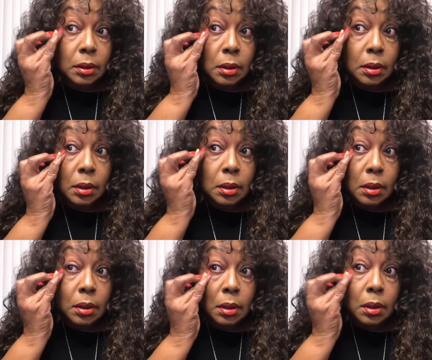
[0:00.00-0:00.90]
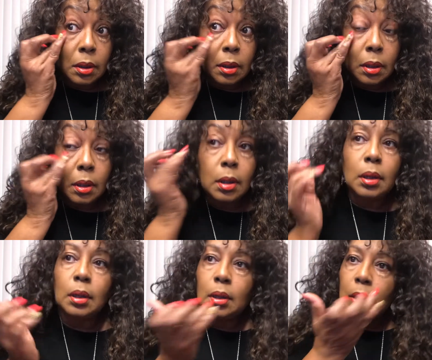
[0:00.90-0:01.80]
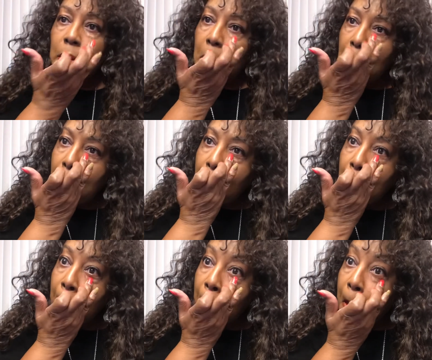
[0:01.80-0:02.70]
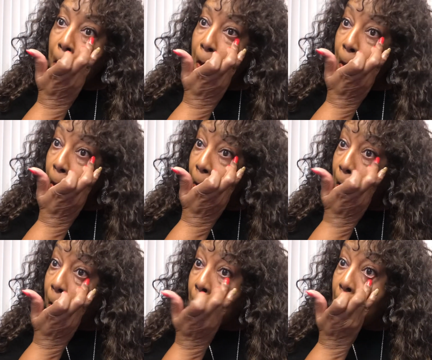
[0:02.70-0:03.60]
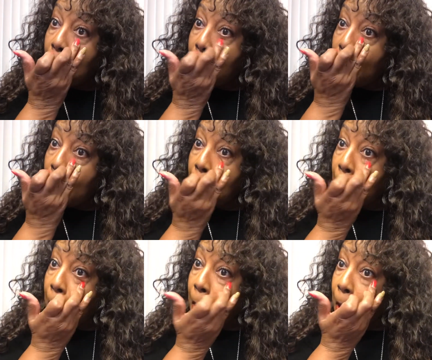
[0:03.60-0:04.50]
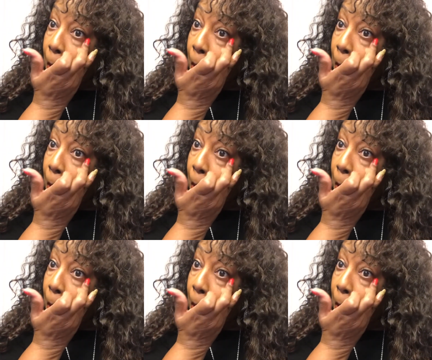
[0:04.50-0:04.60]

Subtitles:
[no speech]